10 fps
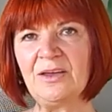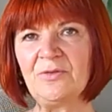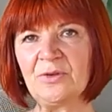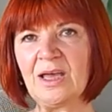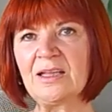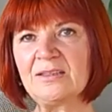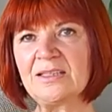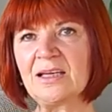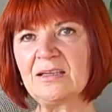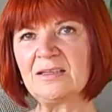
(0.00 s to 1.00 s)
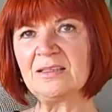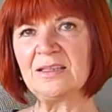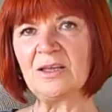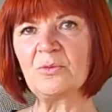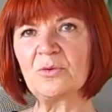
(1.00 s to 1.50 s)
if you get second,
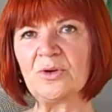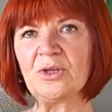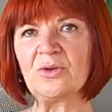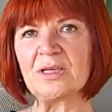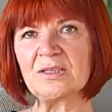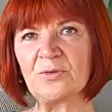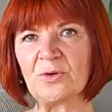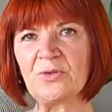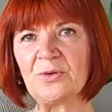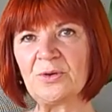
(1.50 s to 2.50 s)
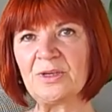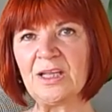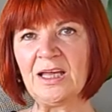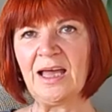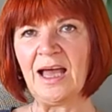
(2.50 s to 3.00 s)
they were going to ask for
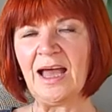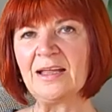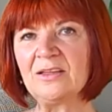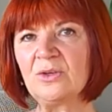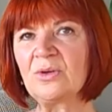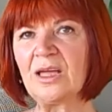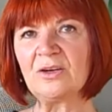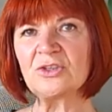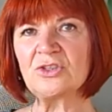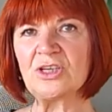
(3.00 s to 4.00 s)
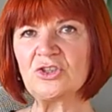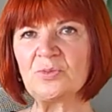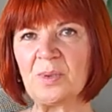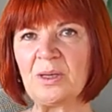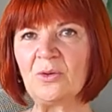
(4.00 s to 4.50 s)
third. And you cannot
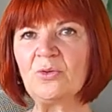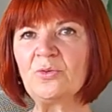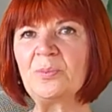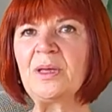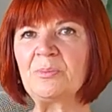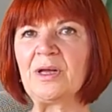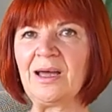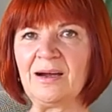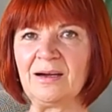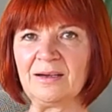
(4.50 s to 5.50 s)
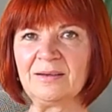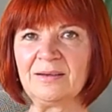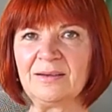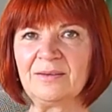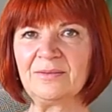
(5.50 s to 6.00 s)
change who people are.
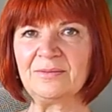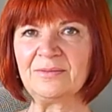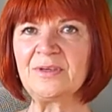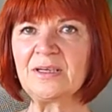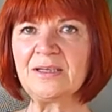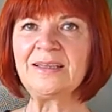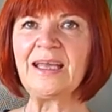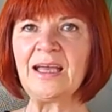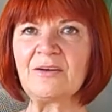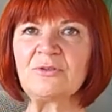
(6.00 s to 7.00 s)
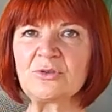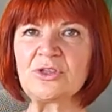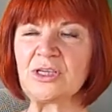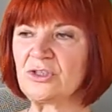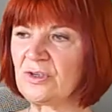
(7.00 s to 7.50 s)
Right. They have to
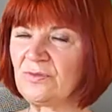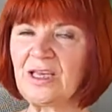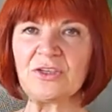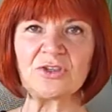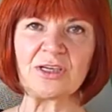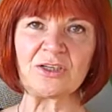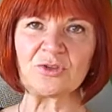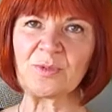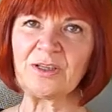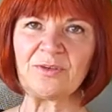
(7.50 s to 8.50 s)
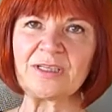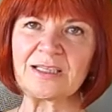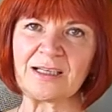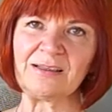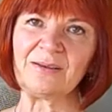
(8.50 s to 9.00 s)
change. If they change, but very
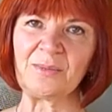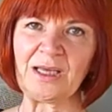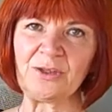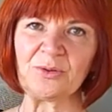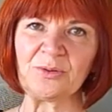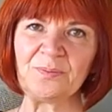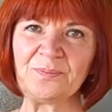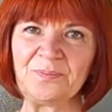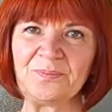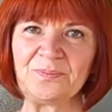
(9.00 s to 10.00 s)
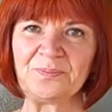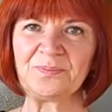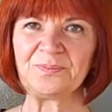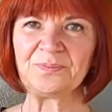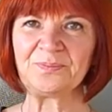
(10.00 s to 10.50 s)
seldom they do.
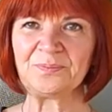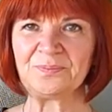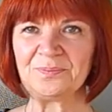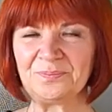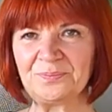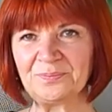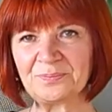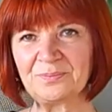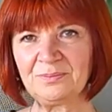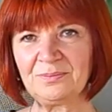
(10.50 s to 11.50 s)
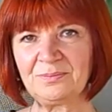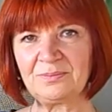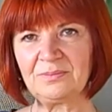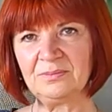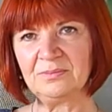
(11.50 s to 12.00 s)
Right. Well, good for you
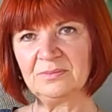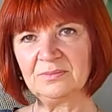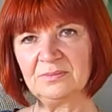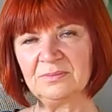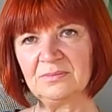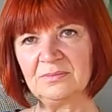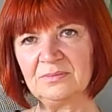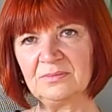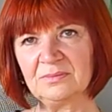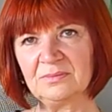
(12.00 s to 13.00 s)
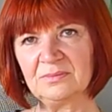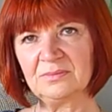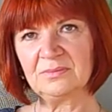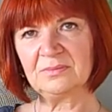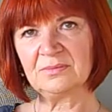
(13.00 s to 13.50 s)
on that. Who would you say
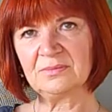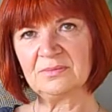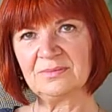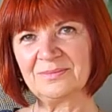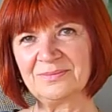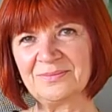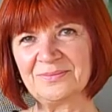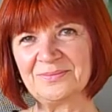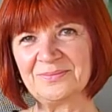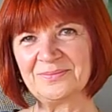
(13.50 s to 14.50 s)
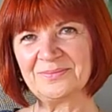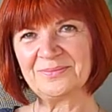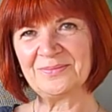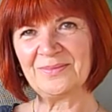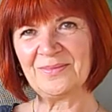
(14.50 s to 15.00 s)
your heroes
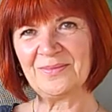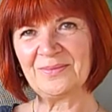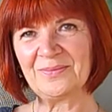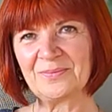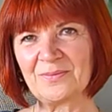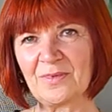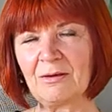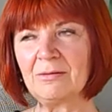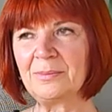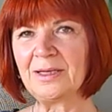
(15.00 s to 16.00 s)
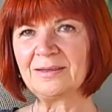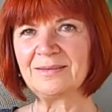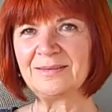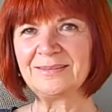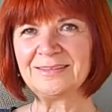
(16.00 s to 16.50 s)
are? If you were to
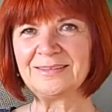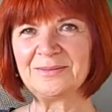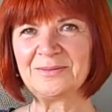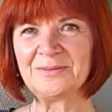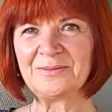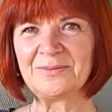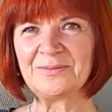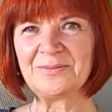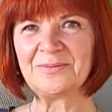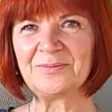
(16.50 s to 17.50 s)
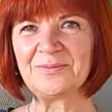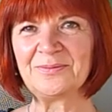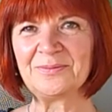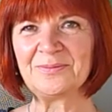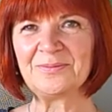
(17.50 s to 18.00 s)
list, let's just say
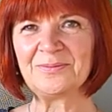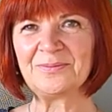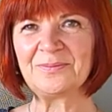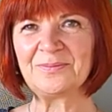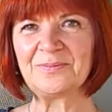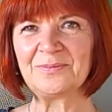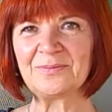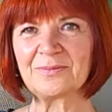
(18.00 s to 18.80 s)
1, 2, or 3.